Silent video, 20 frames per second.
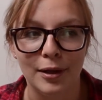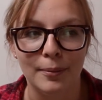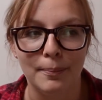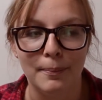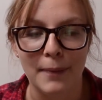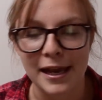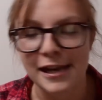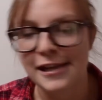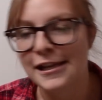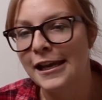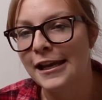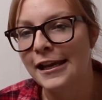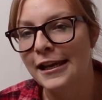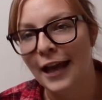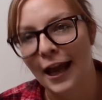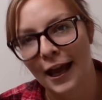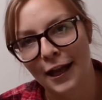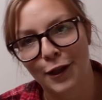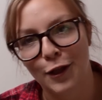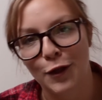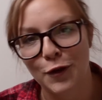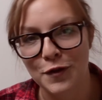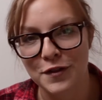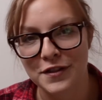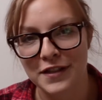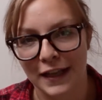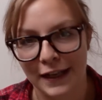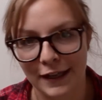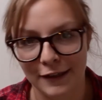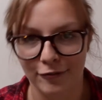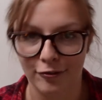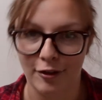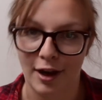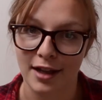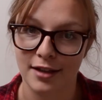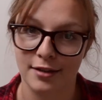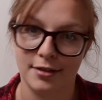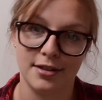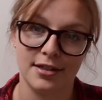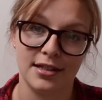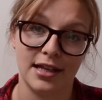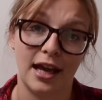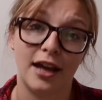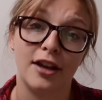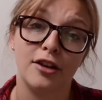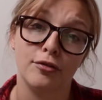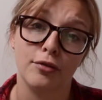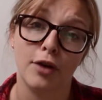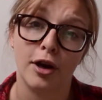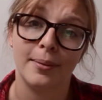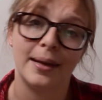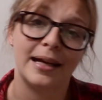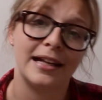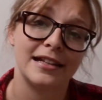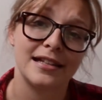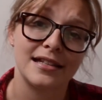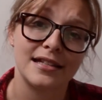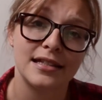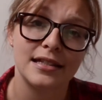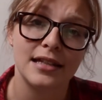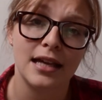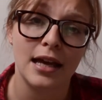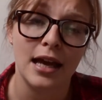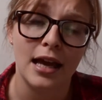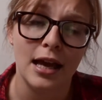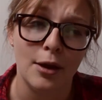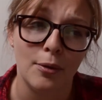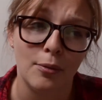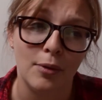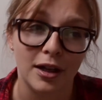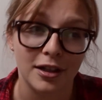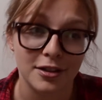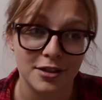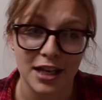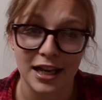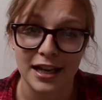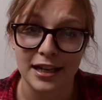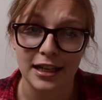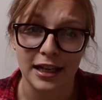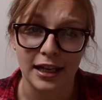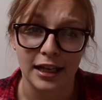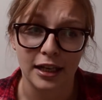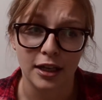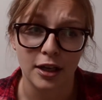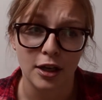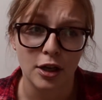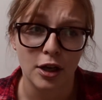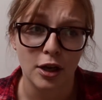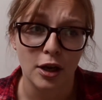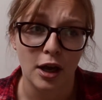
making and losing friends and romance while taking